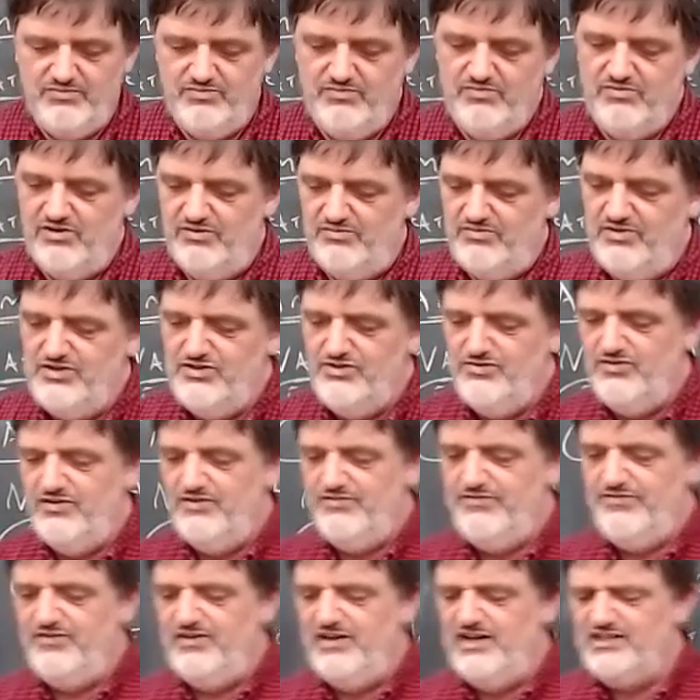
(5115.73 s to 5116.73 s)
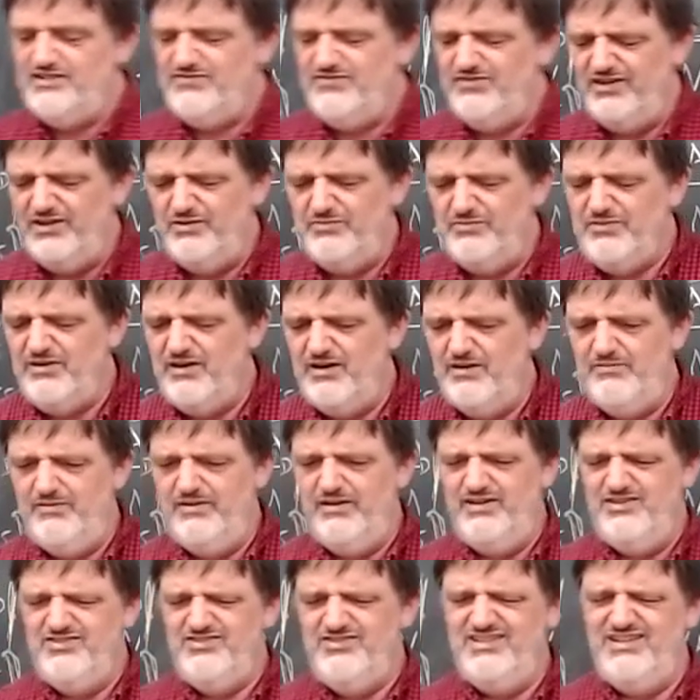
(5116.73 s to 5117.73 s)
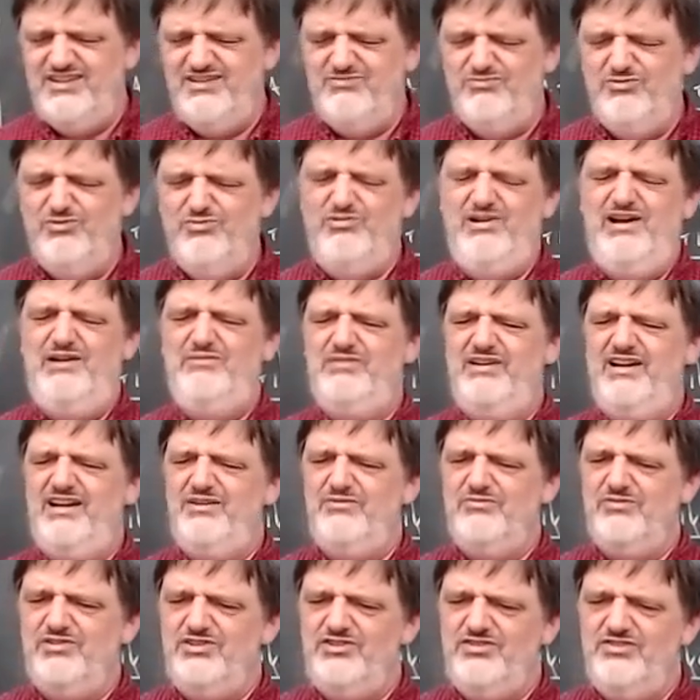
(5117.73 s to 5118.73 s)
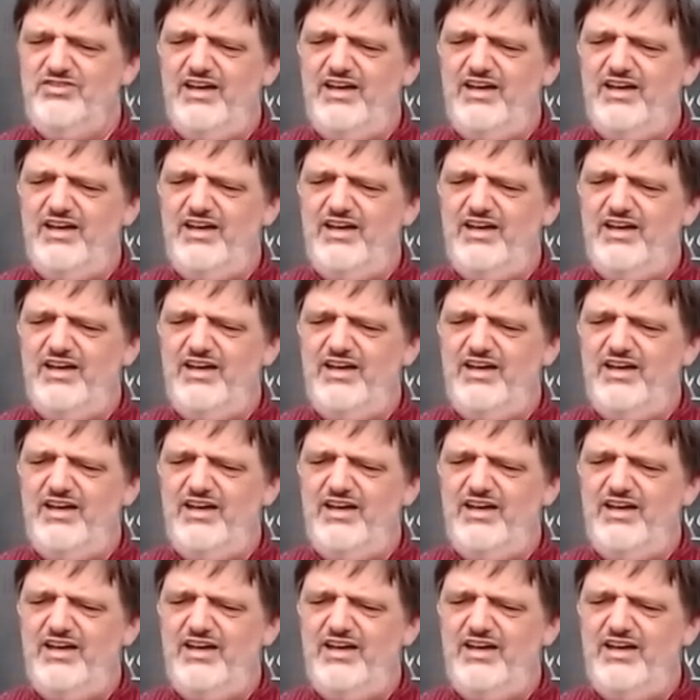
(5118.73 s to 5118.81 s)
what we do in a philosophy department you say well why would anyone